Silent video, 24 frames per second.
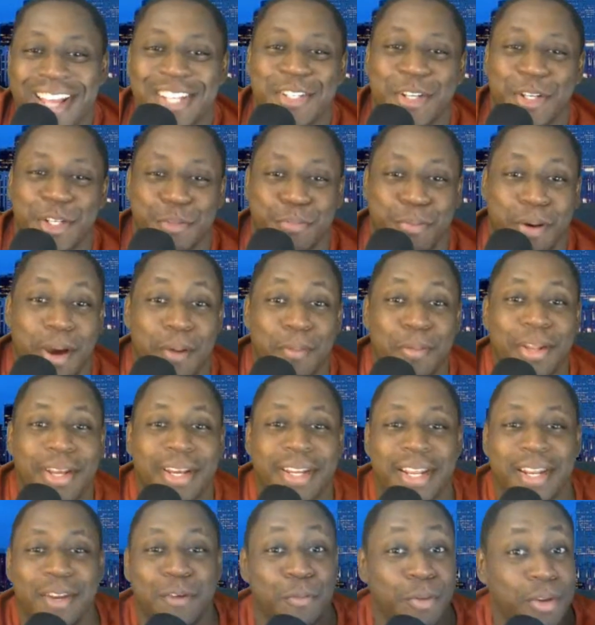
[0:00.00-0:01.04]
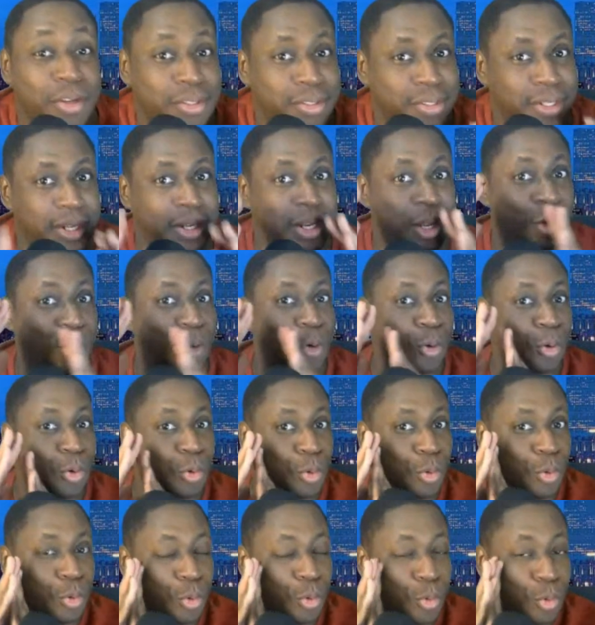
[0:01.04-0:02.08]
so he's probably looking at the real estate like,
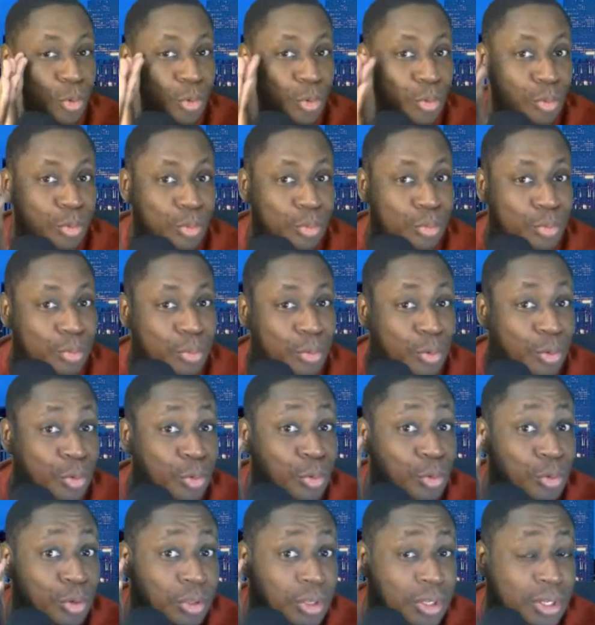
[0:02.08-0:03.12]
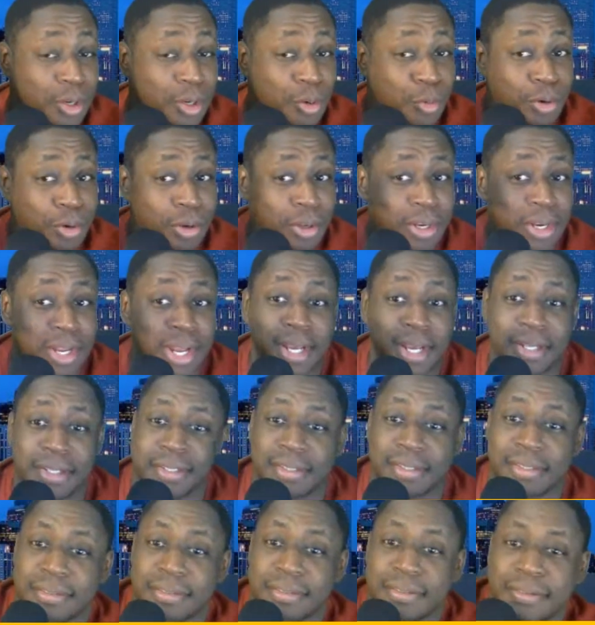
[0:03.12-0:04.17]
"Ooh, ooh, you're looking real
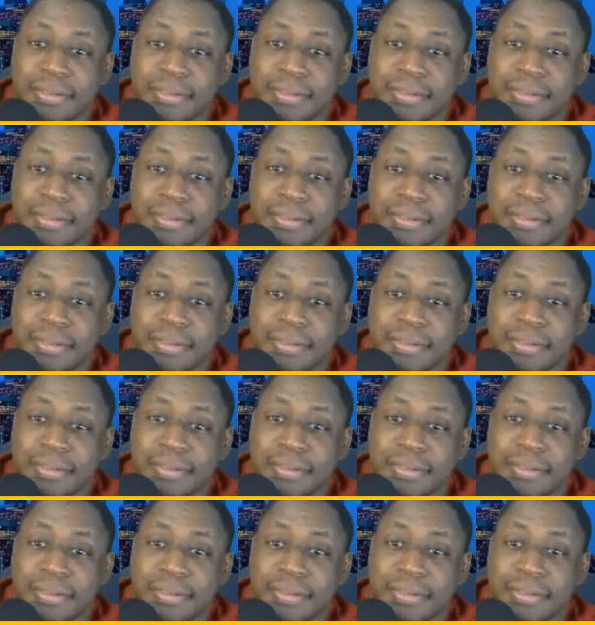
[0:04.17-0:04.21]
nice."